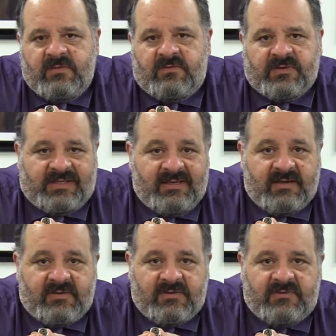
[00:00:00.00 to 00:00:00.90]
for
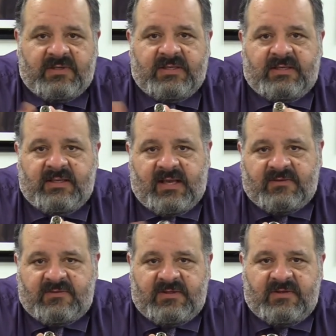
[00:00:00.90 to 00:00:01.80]
connectors like
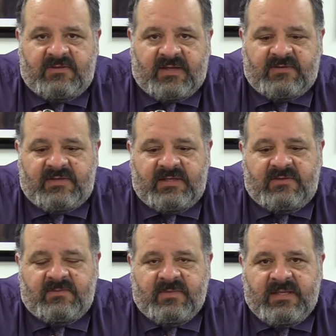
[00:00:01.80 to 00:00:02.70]
SCs,
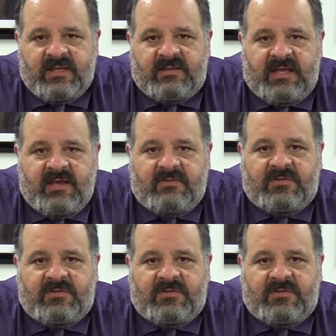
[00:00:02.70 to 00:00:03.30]
STs, they have